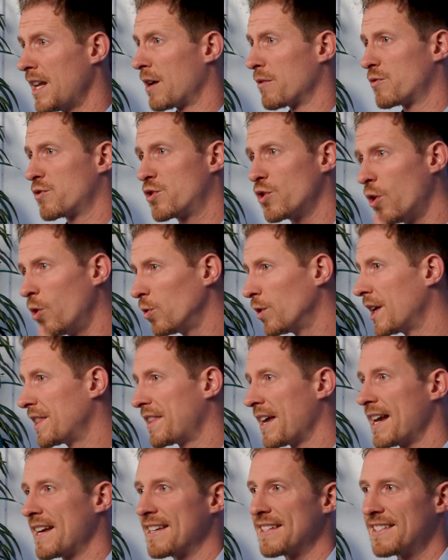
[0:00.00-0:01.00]
Now, don't
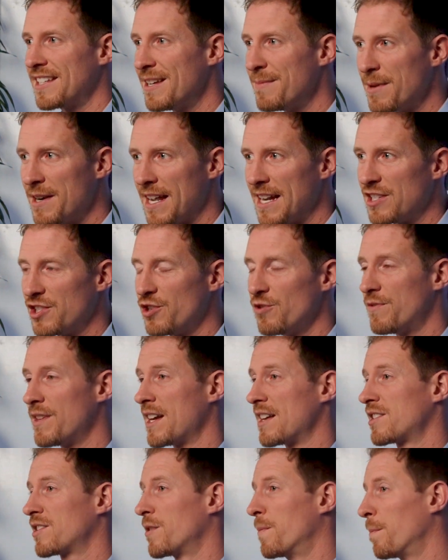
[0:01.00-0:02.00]
let that intimidate you.
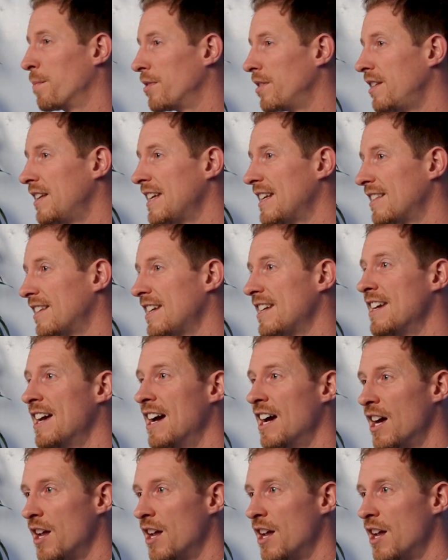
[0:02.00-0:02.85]
That is completely